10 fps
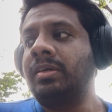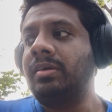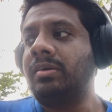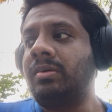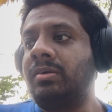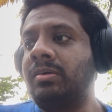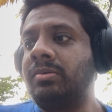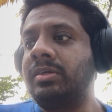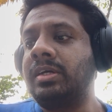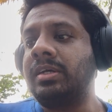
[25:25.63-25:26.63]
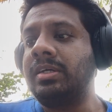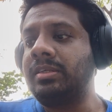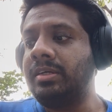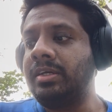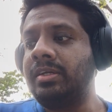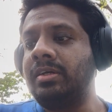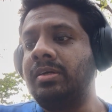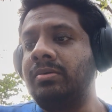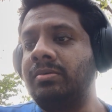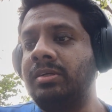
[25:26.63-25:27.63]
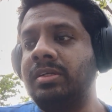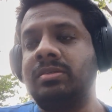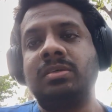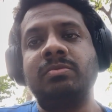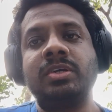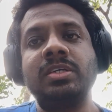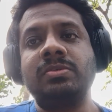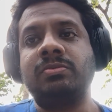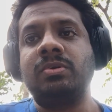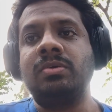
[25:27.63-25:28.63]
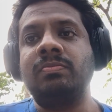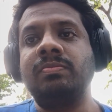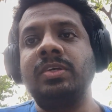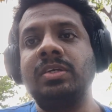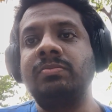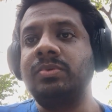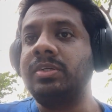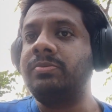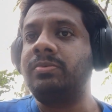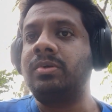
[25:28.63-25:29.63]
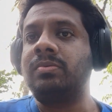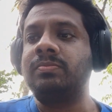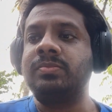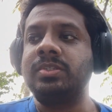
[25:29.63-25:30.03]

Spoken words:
or you can get the data out in a summarized form, in bullet form.